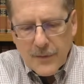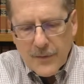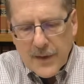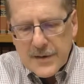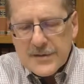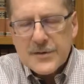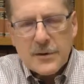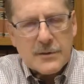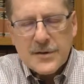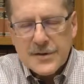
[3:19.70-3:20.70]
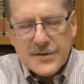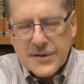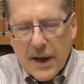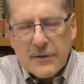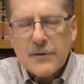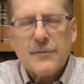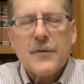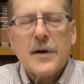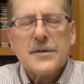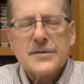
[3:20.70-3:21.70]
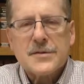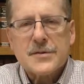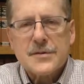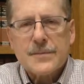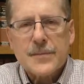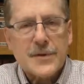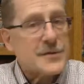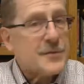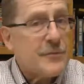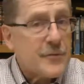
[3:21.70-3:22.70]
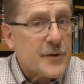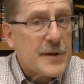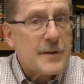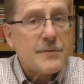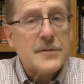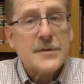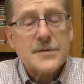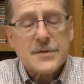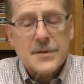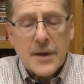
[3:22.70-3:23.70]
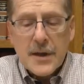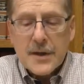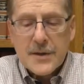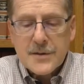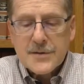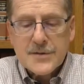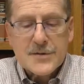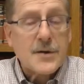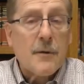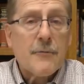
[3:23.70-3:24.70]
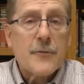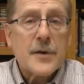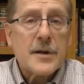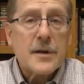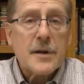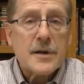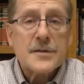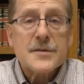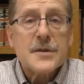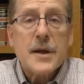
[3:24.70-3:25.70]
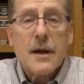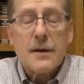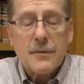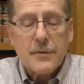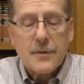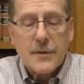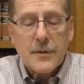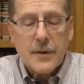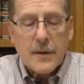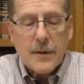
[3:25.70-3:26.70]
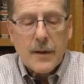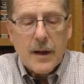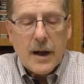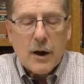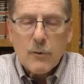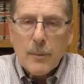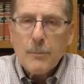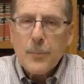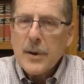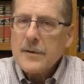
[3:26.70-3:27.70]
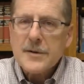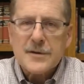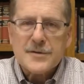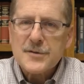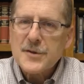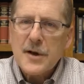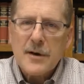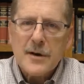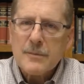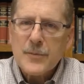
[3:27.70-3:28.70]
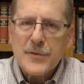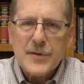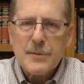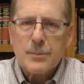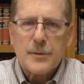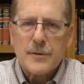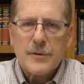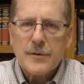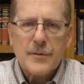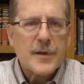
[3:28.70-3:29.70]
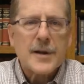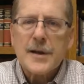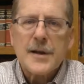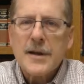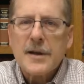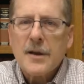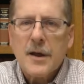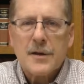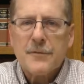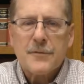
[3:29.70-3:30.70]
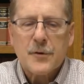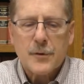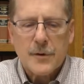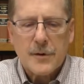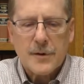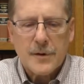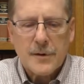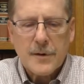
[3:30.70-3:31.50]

They insult his sacrifice, his forgiveness, his suffering, his death. Our rebellions cut him deeper than any knife could.